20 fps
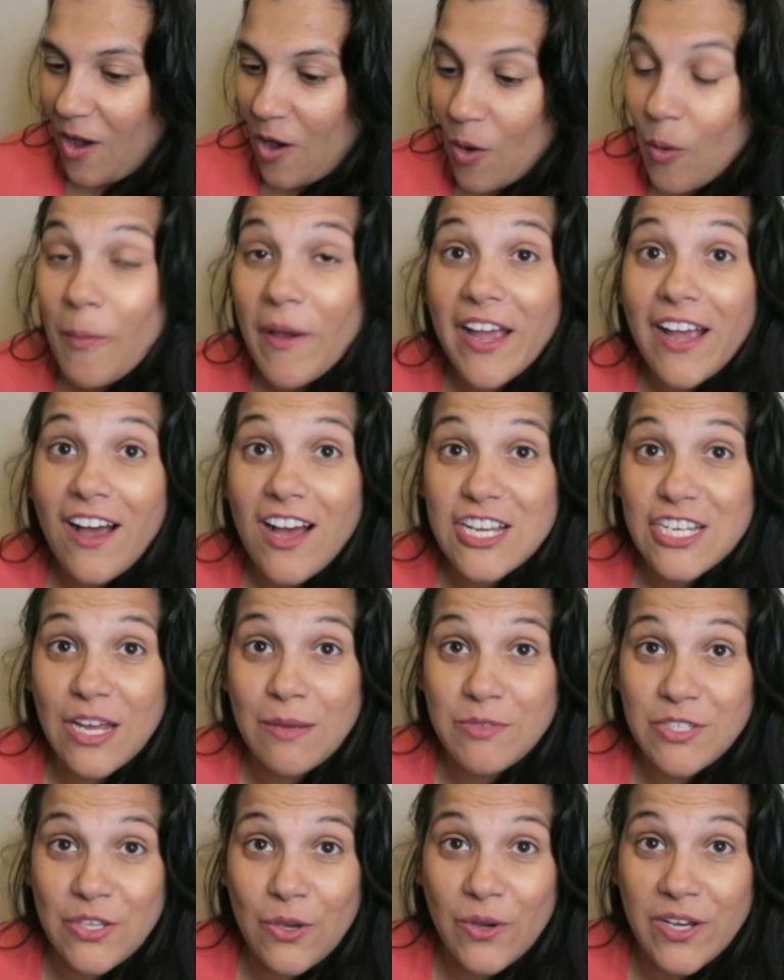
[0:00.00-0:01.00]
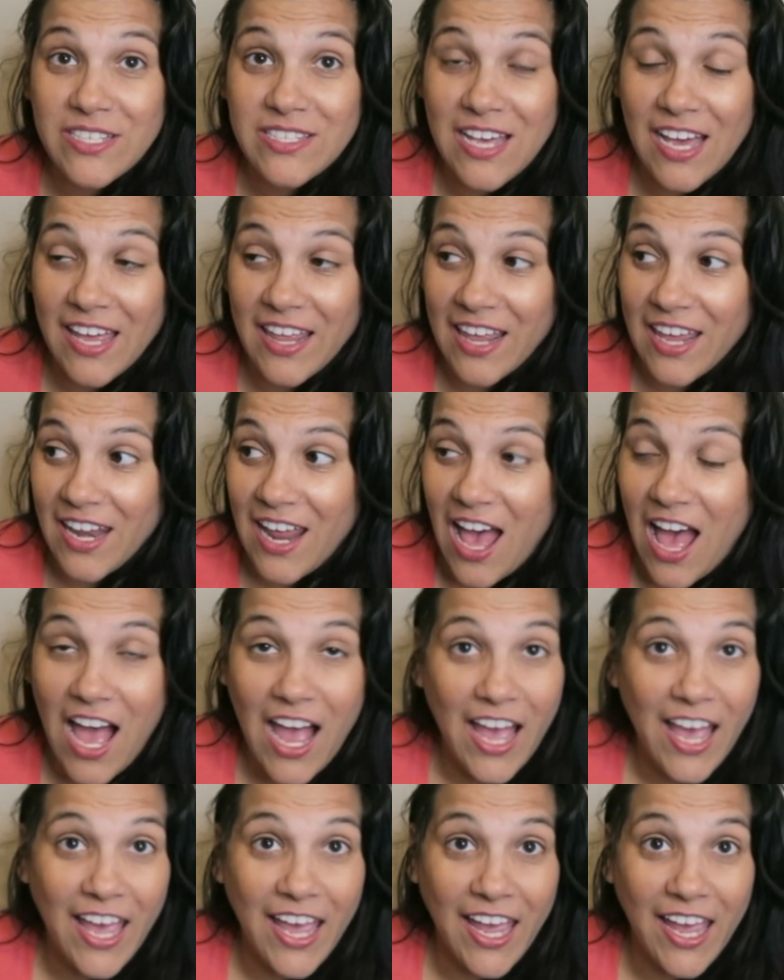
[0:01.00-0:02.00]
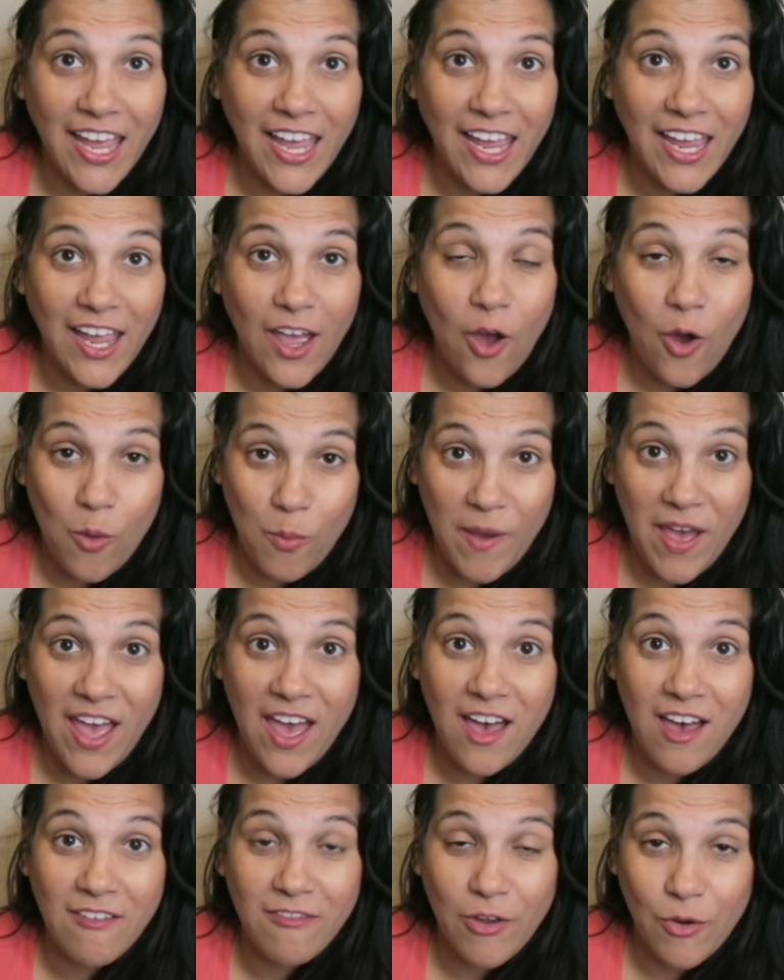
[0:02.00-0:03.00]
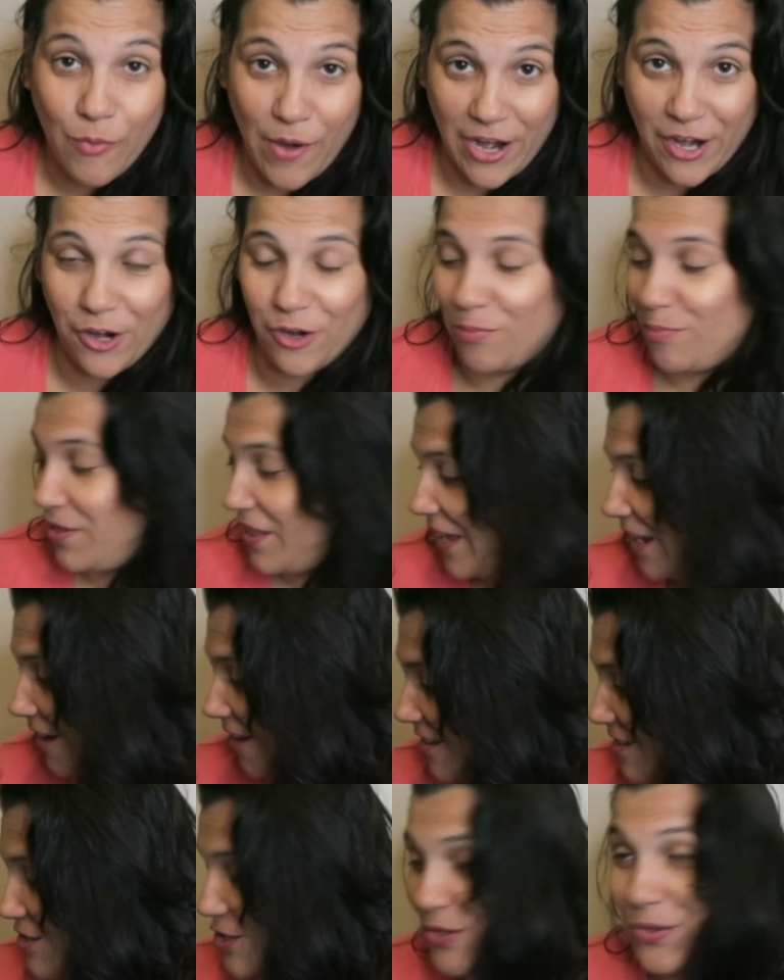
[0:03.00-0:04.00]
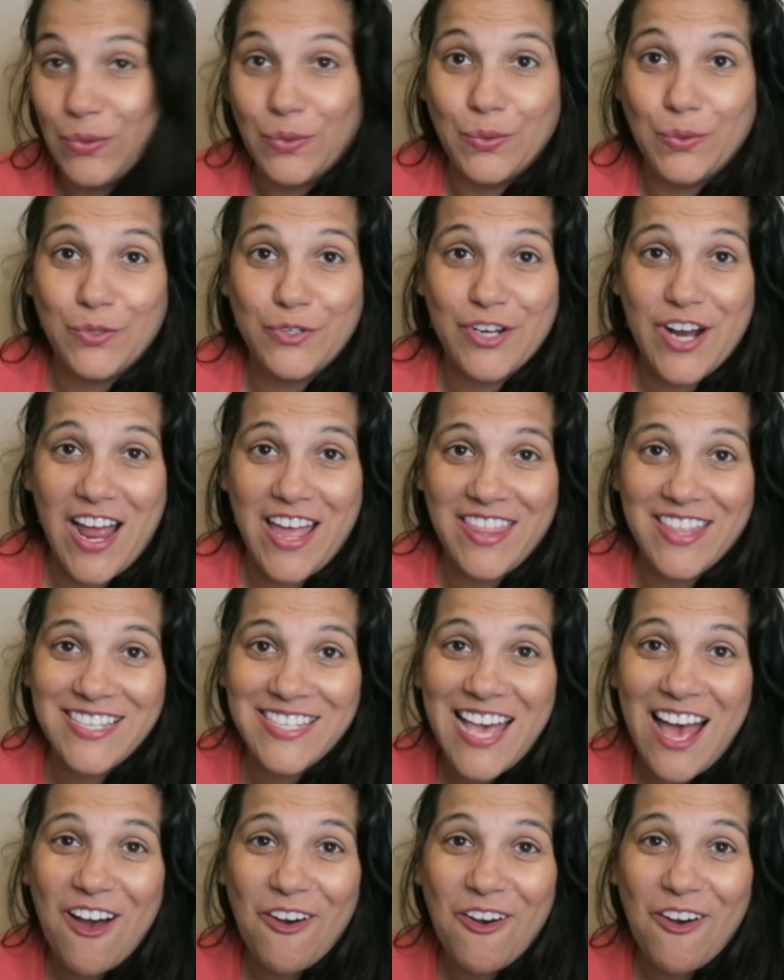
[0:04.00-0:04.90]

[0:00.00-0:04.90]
Oh my gosh, I'm so excited. I hope I have a record player to try this